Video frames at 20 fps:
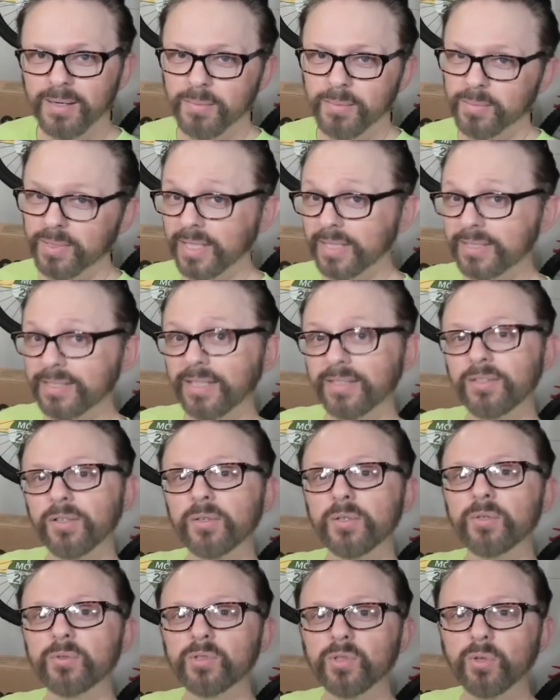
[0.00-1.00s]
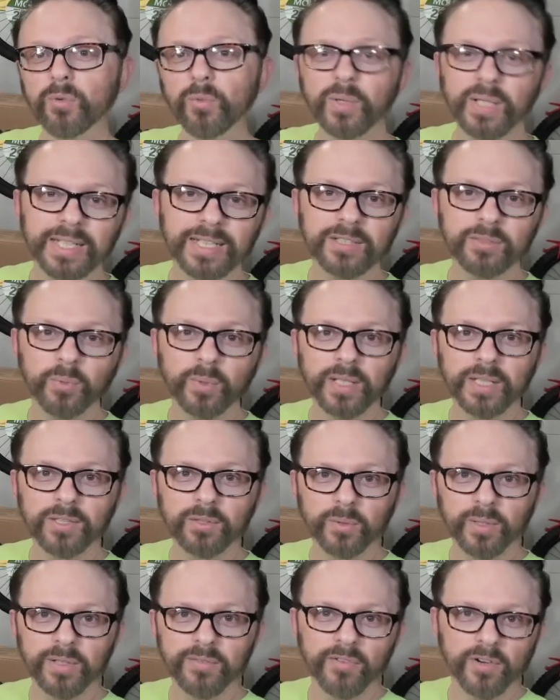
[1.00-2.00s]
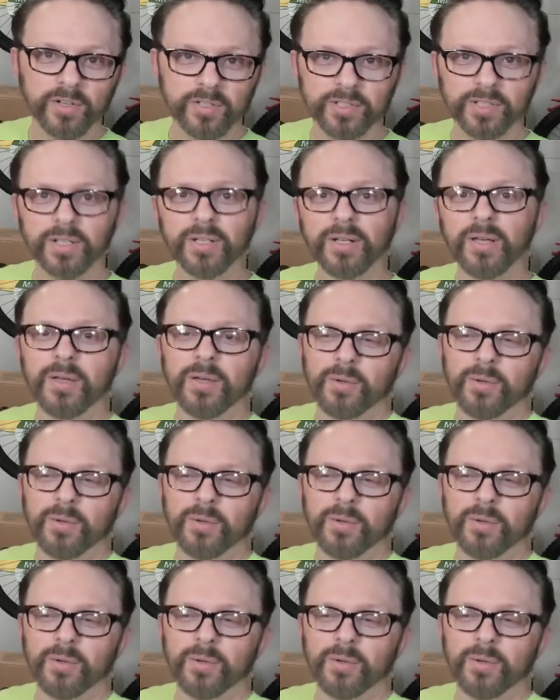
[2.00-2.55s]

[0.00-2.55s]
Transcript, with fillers: They sent their new 2023 version,